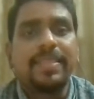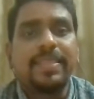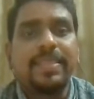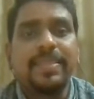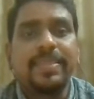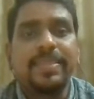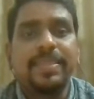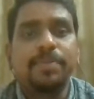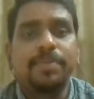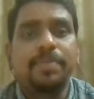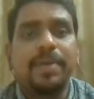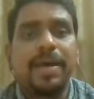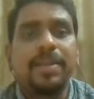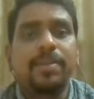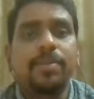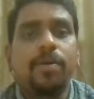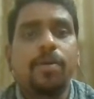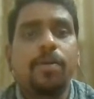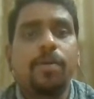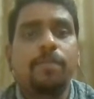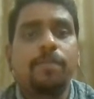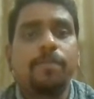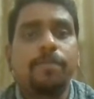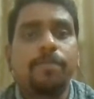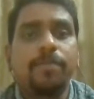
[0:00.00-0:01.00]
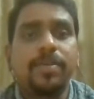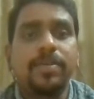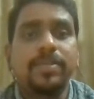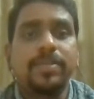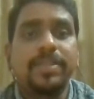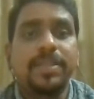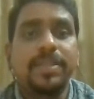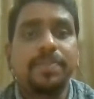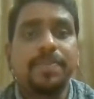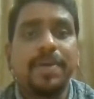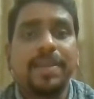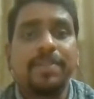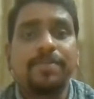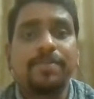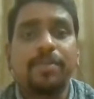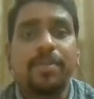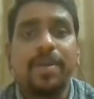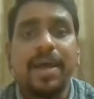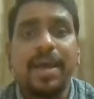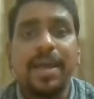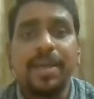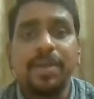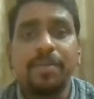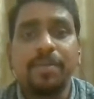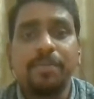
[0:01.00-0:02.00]
the demand for
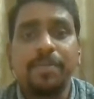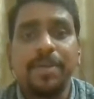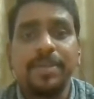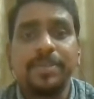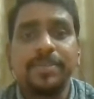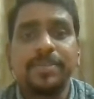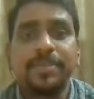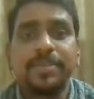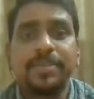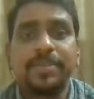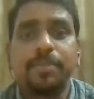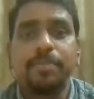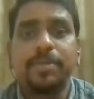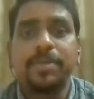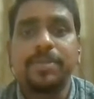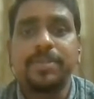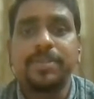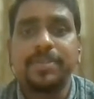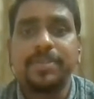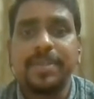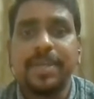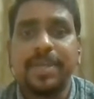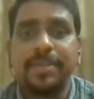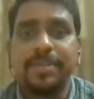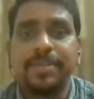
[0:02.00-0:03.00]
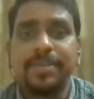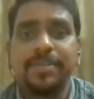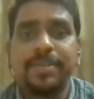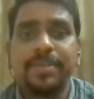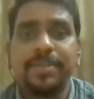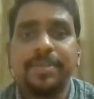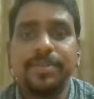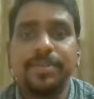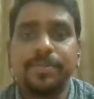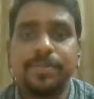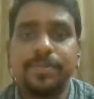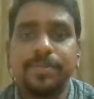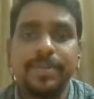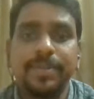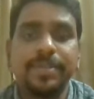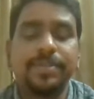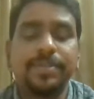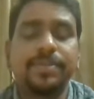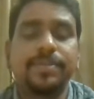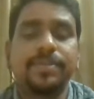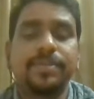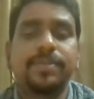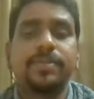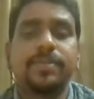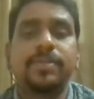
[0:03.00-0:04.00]
higher wages and better standard
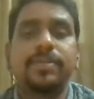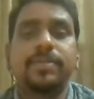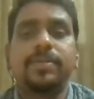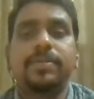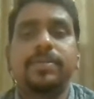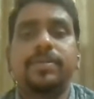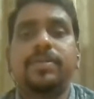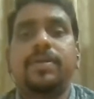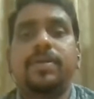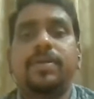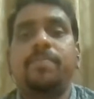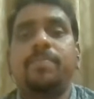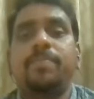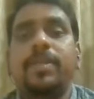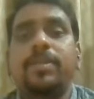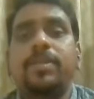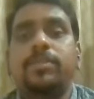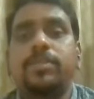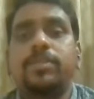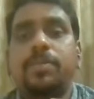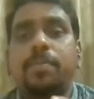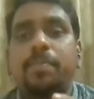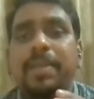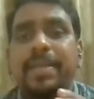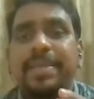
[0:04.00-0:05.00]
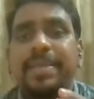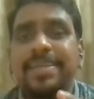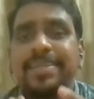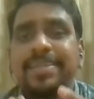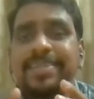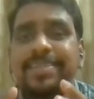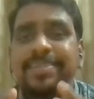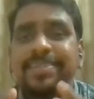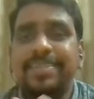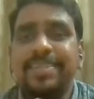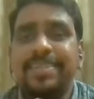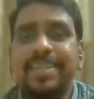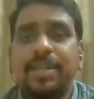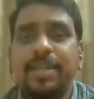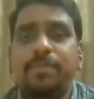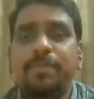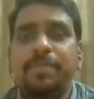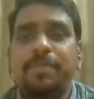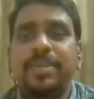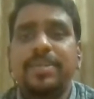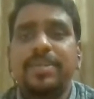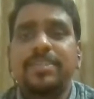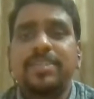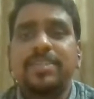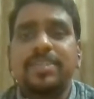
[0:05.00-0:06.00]
increases. So the placating theory
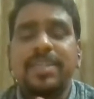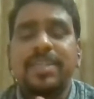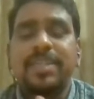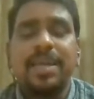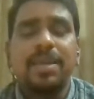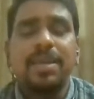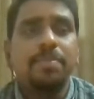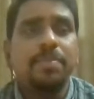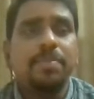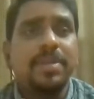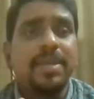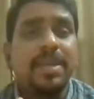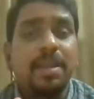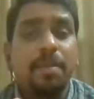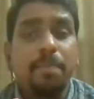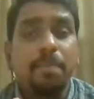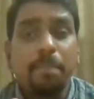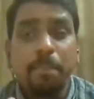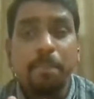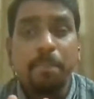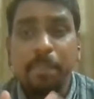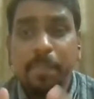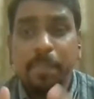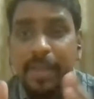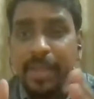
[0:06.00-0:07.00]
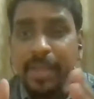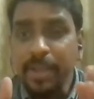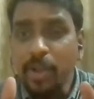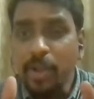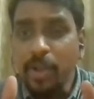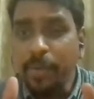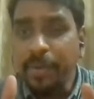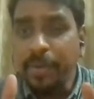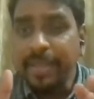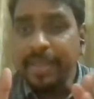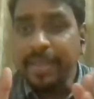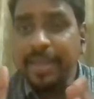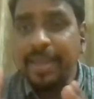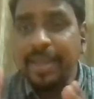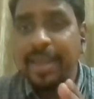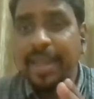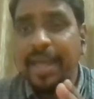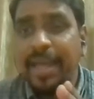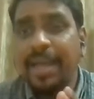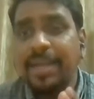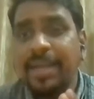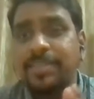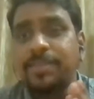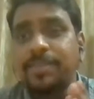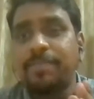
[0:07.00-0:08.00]
advocates timely and periodical
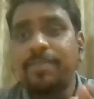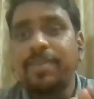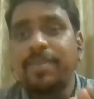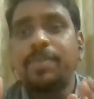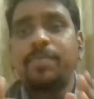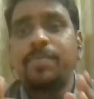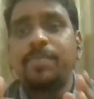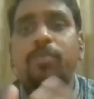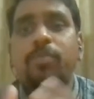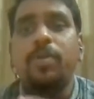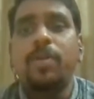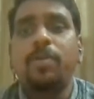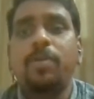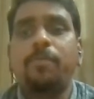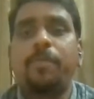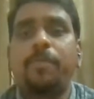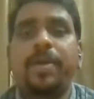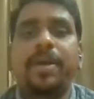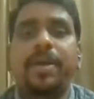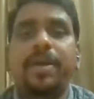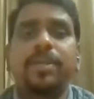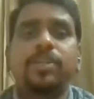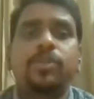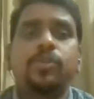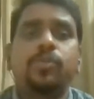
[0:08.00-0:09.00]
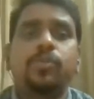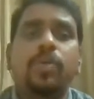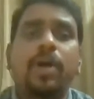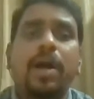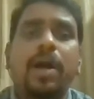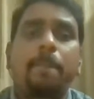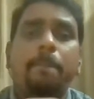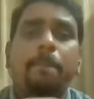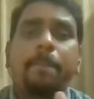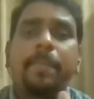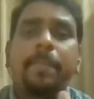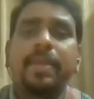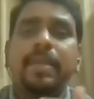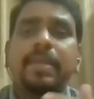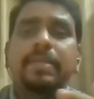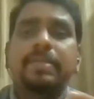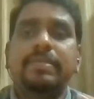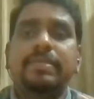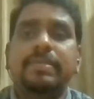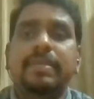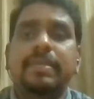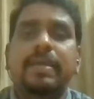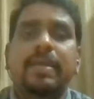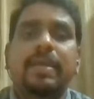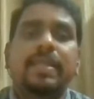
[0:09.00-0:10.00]
acts of labor welfare to
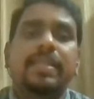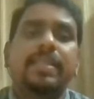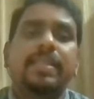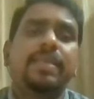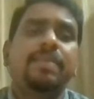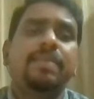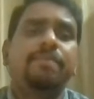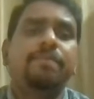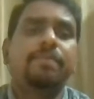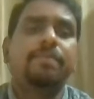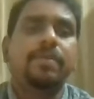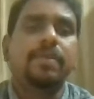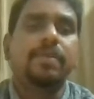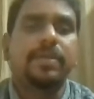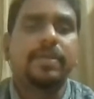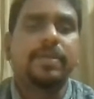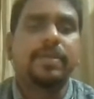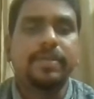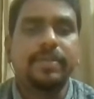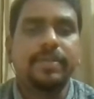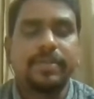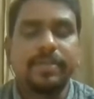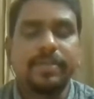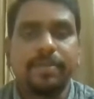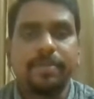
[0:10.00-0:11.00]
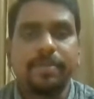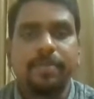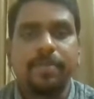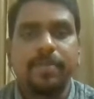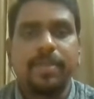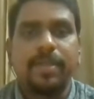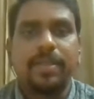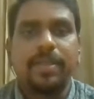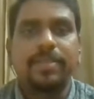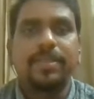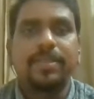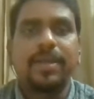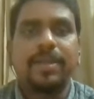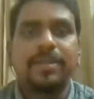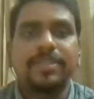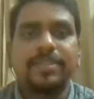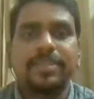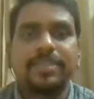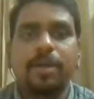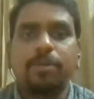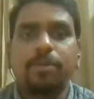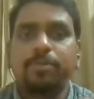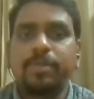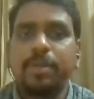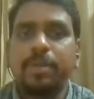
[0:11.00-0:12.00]
appease the workers.
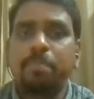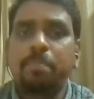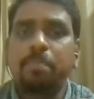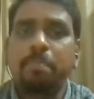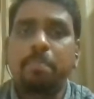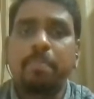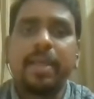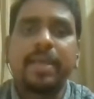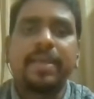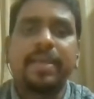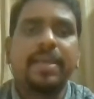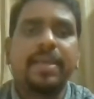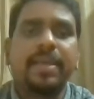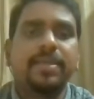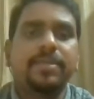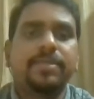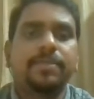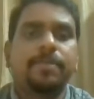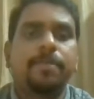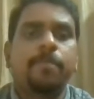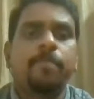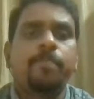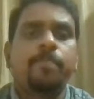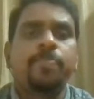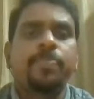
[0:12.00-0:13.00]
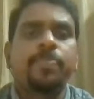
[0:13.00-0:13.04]
That's how they placate.